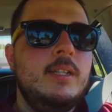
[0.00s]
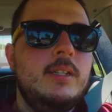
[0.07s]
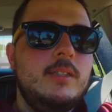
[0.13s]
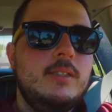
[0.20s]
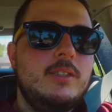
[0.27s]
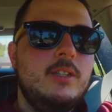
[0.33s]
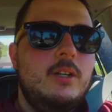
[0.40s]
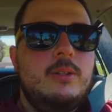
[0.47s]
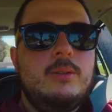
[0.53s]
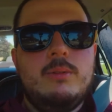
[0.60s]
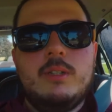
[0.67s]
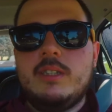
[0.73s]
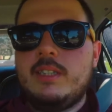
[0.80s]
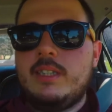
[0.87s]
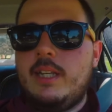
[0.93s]
So
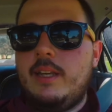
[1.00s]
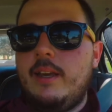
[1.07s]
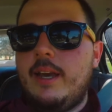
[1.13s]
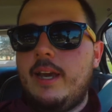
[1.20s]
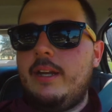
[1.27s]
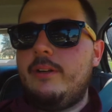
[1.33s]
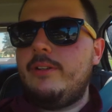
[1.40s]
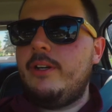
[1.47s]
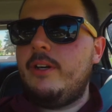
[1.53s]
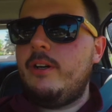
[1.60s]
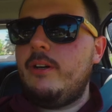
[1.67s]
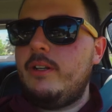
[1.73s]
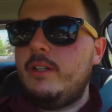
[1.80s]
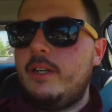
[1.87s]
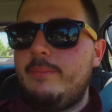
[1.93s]
we'll see. I don't
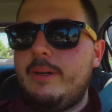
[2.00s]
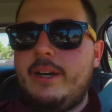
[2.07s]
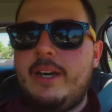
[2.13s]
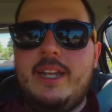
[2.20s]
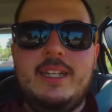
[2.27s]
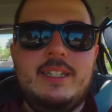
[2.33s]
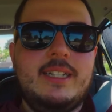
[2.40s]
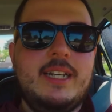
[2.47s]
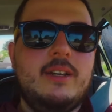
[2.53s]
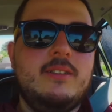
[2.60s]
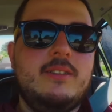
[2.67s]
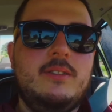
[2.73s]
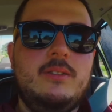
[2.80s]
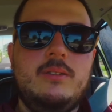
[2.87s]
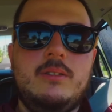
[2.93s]
know about heading down
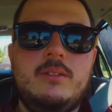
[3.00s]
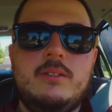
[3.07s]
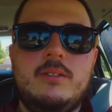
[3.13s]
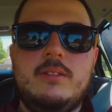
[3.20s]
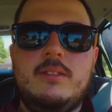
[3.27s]
to